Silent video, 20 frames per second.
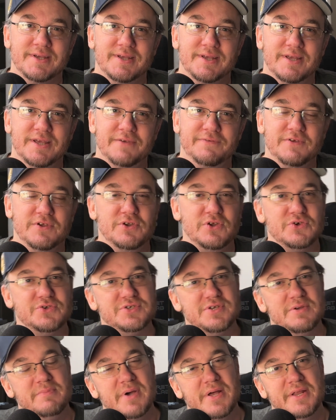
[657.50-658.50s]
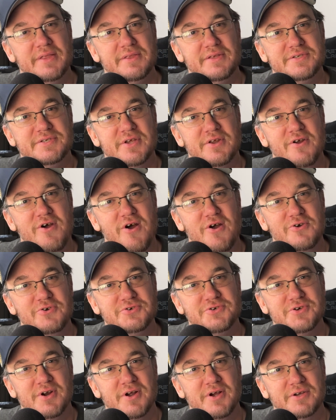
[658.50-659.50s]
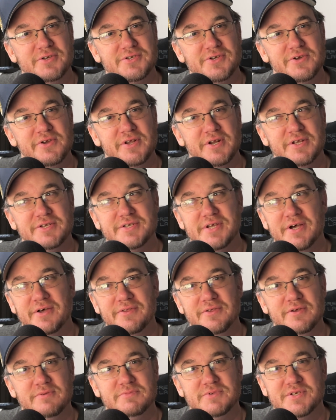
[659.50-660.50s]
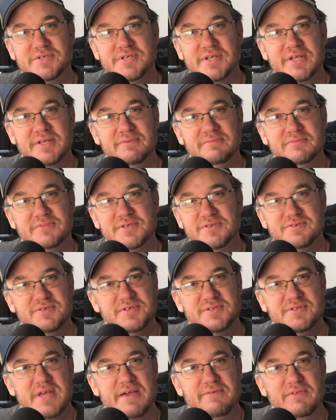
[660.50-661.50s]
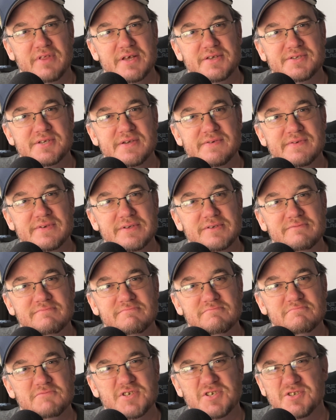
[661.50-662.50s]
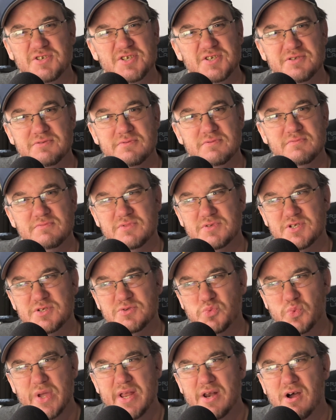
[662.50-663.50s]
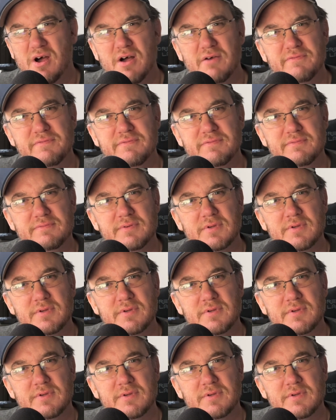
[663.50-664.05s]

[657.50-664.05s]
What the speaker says: If you know somebody that's on hard drugs, are you going to tell them just have less of it? Just wean off?